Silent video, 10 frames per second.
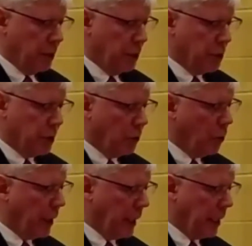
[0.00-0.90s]
Do you see a
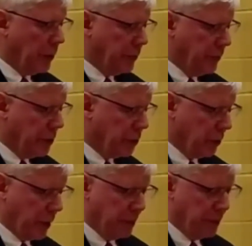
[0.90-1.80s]
way out of this
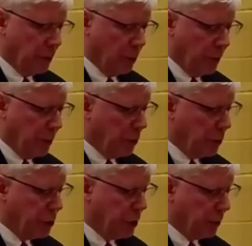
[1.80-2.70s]
trap for women
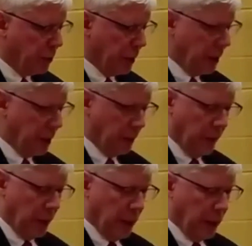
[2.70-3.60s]
who
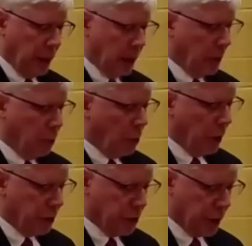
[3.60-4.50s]
generally uh,
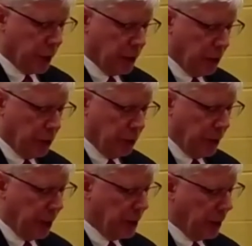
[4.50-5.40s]
want to stay at
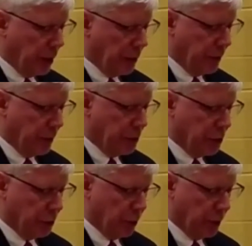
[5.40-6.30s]
home and care for their
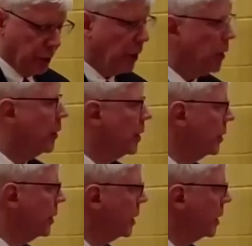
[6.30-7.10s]
children while they are